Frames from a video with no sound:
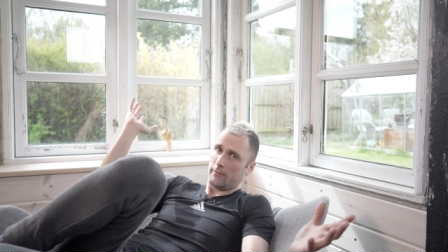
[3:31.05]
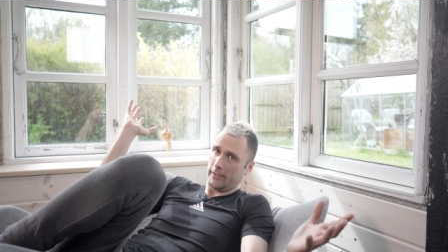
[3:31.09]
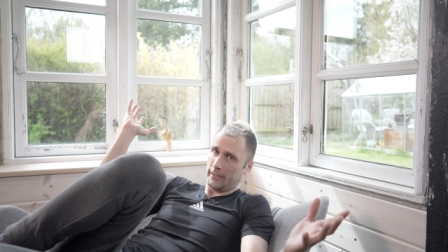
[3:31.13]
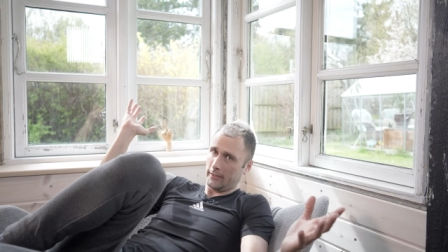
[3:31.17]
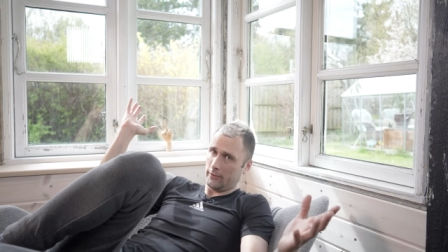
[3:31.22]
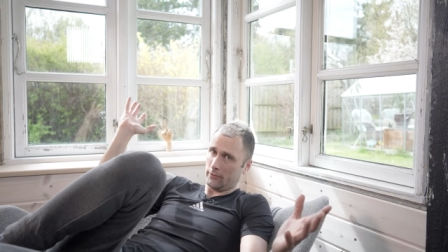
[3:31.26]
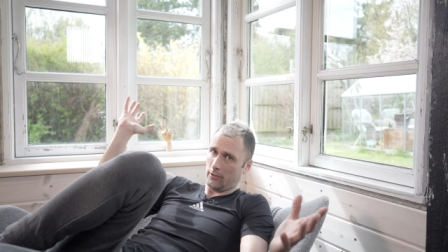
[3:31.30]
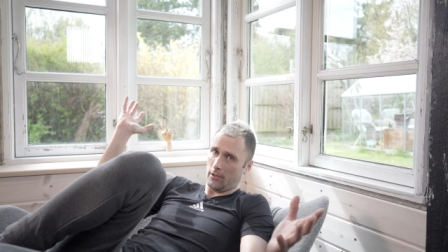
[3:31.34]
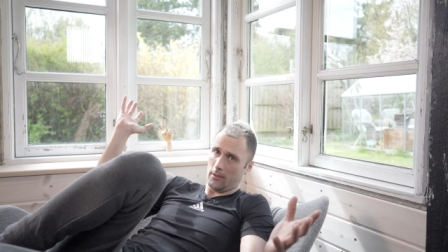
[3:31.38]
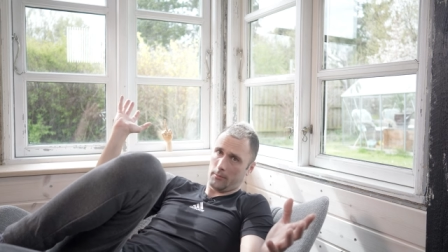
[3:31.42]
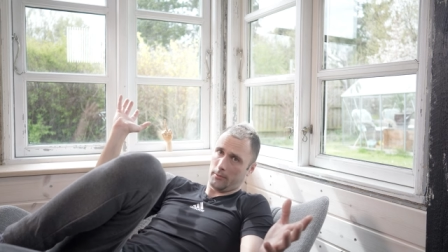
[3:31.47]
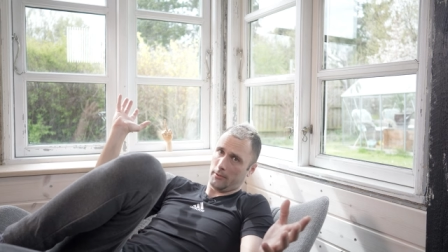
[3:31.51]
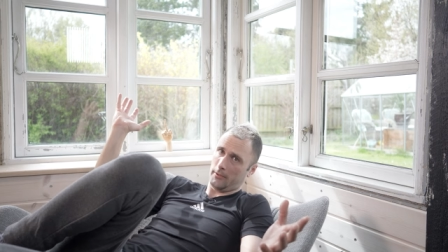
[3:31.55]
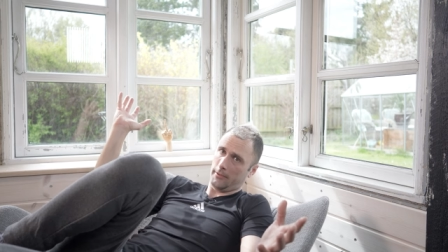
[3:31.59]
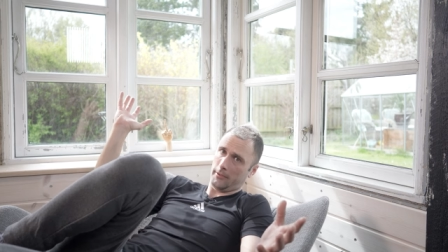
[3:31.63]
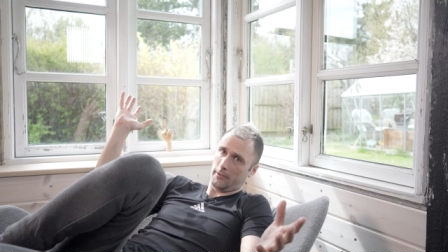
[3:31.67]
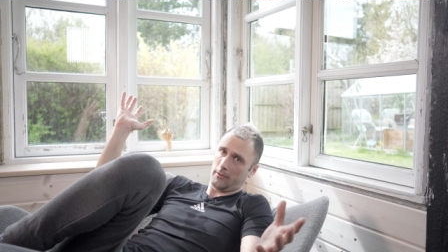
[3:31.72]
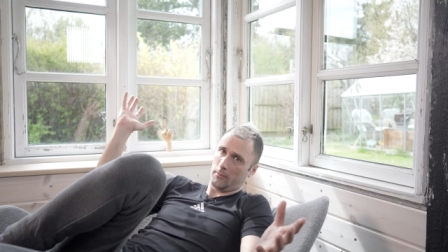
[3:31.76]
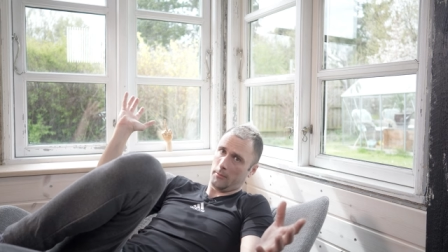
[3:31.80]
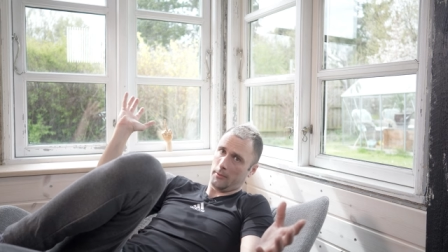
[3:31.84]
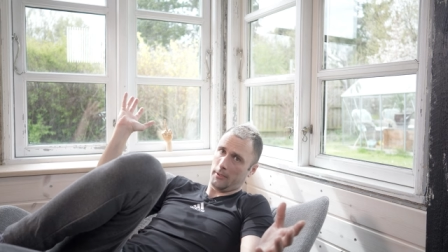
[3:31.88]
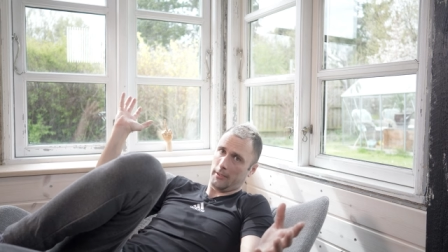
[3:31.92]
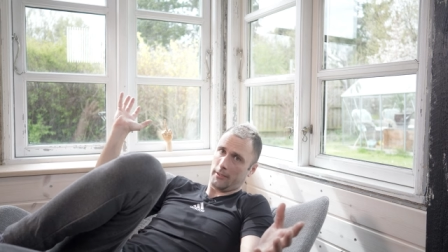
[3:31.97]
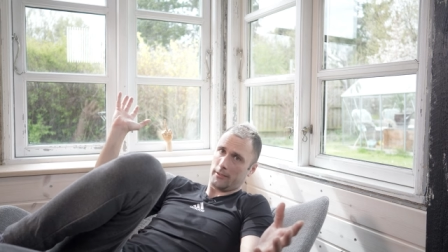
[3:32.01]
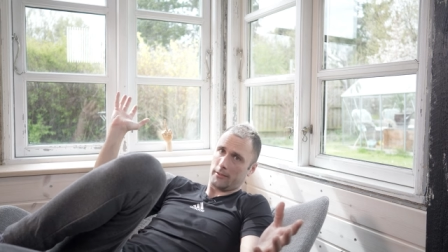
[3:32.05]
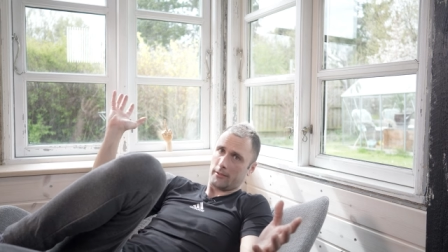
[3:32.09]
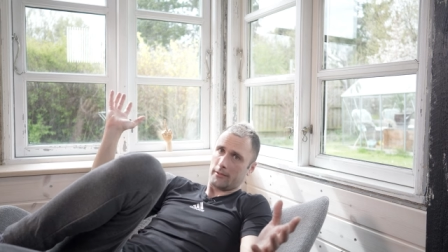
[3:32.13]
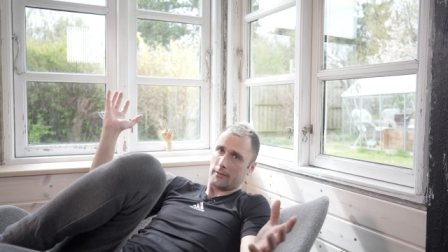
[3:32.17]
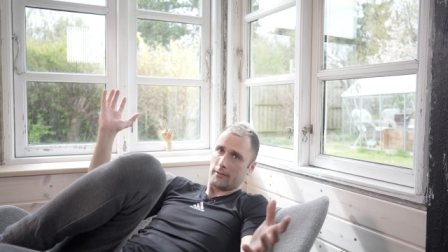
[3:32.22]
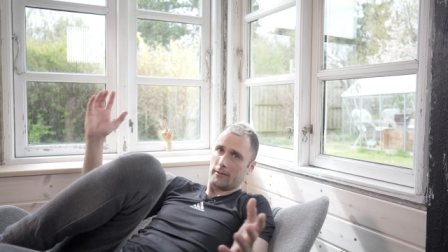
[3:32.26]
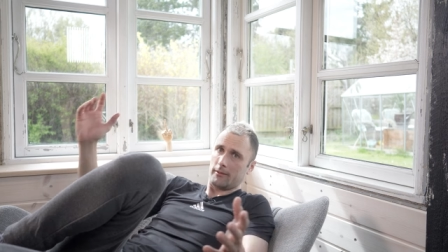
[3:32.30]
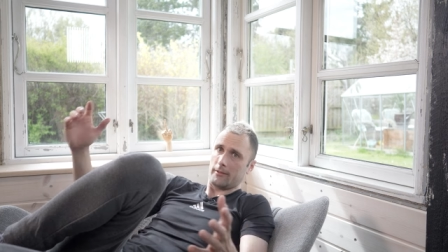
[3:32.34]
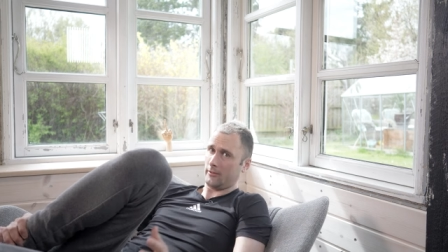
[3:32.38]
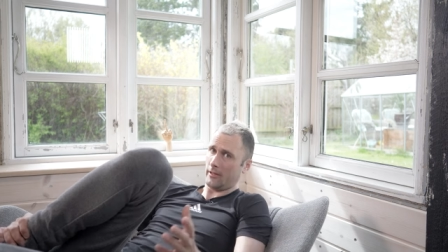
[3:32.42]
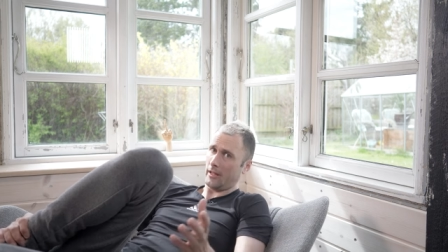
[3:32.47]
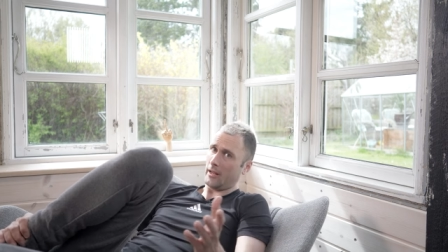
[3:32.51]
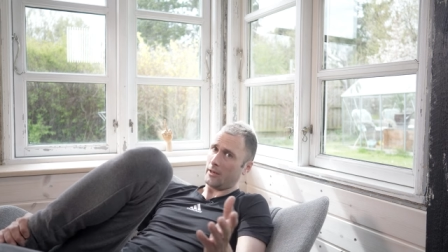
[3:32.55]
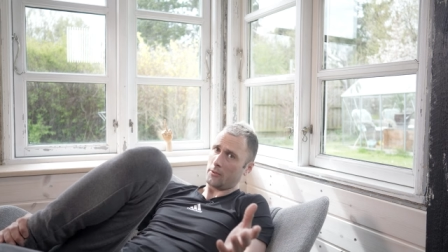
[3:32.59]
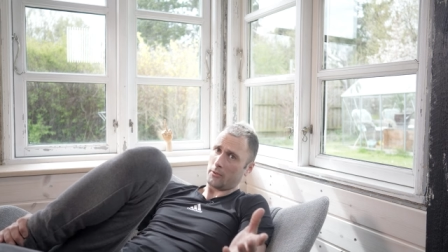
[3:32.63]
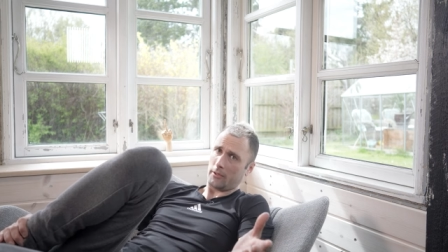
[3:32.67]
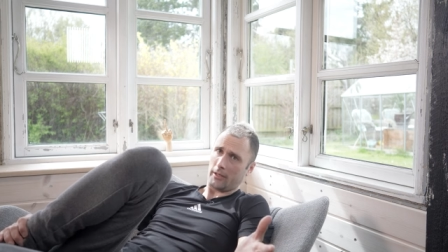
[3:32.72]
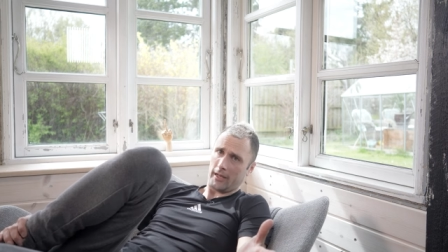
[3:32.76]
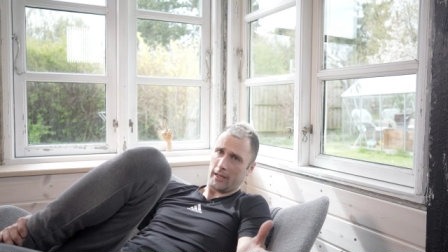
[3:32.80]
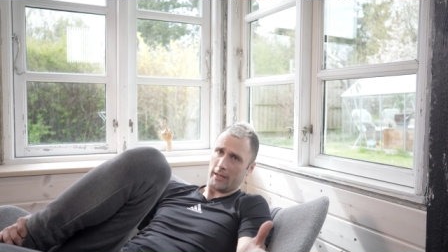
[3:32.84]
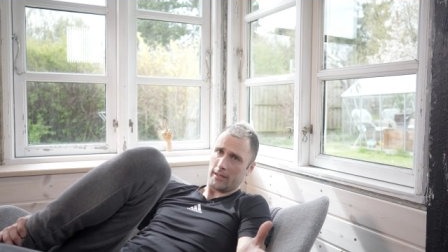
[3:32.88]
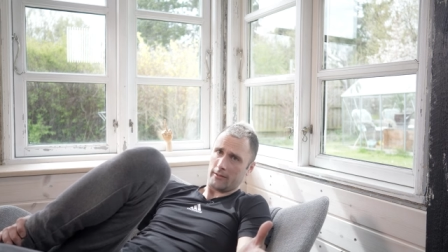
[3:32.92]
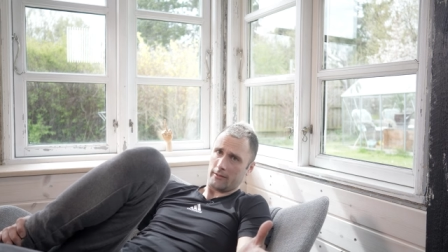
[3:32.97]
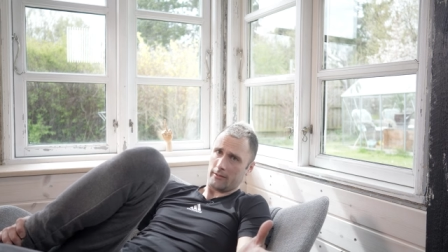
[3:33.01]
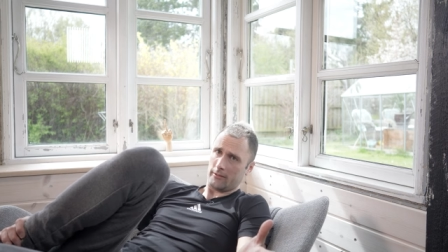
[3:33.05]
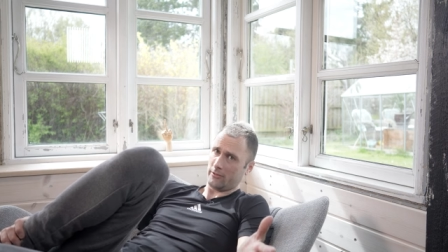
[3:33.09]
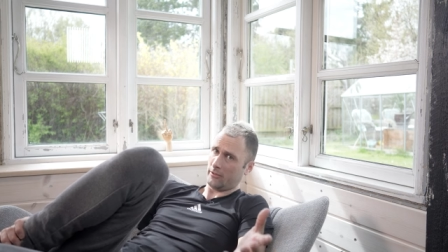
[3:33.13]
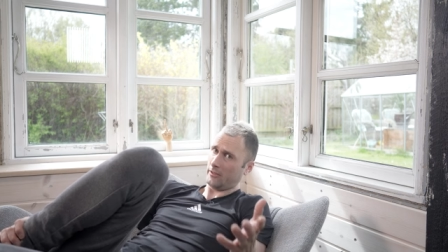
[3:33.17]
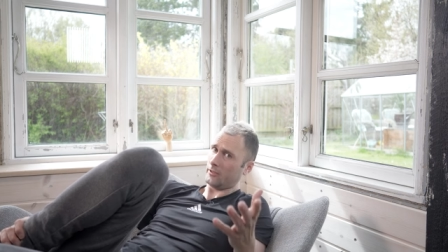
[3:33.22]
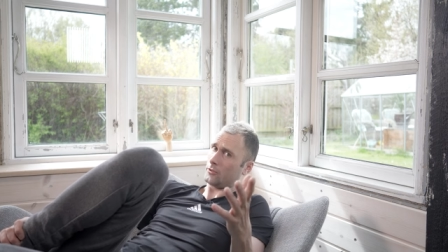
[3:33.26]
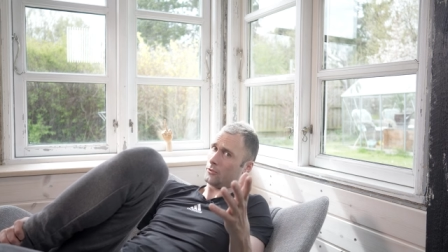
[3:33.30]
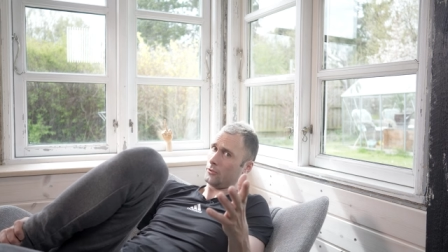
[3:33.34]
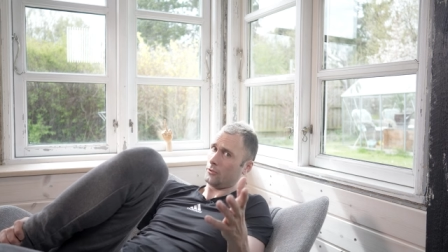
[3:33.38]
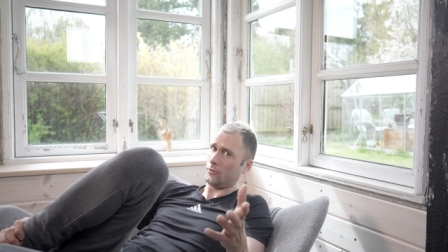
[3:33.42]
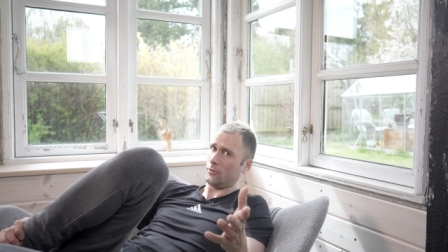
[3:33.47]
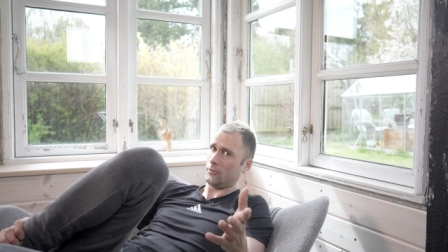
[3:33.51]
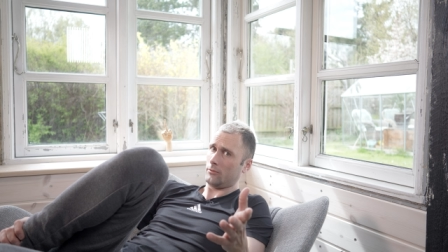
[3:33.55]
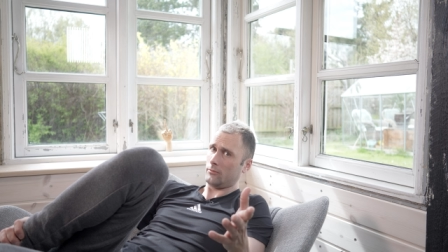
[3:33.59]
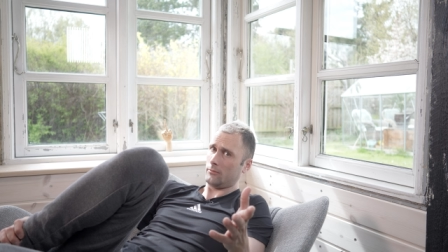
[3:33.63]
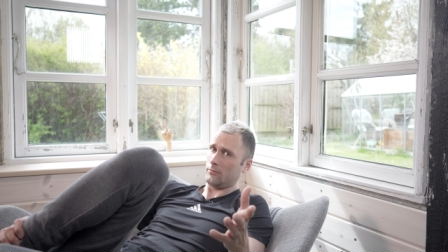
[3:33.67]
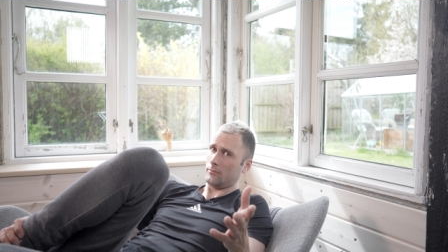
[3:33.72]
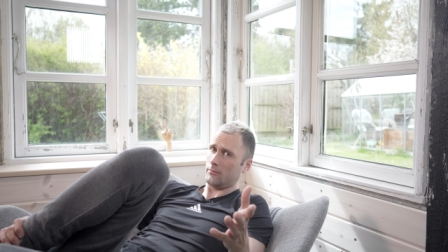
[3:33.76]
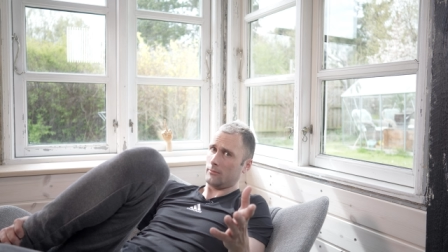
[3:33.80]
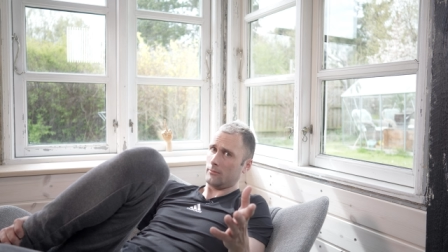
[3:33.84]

things up a little bit. Is that okay? Is it cool?